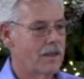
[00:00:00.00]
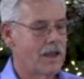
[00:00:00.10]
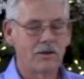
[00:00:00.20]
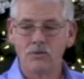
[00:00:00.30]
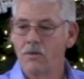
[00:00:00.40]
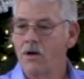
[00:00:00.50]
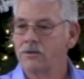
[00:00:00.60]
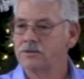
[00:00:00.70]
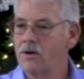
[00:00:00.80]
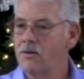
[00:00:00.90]
and you
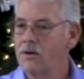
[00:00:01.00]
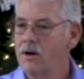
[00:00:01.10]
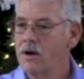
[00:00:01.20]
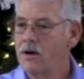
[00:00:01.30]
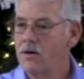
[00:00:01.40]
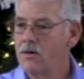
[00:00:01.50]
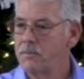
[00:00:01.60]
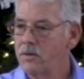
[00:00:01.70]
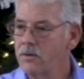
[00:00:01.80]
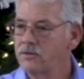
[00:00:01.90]
also are a
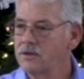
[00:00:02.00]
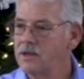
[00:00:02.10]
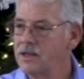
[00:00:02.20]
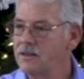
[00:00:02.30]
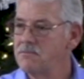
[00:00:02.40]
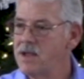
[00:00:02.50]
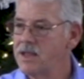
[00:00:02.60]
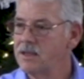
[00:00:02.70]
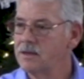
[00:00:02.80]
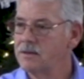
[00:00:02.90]
person in the
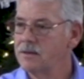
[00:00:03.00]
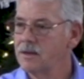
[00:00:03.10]
making.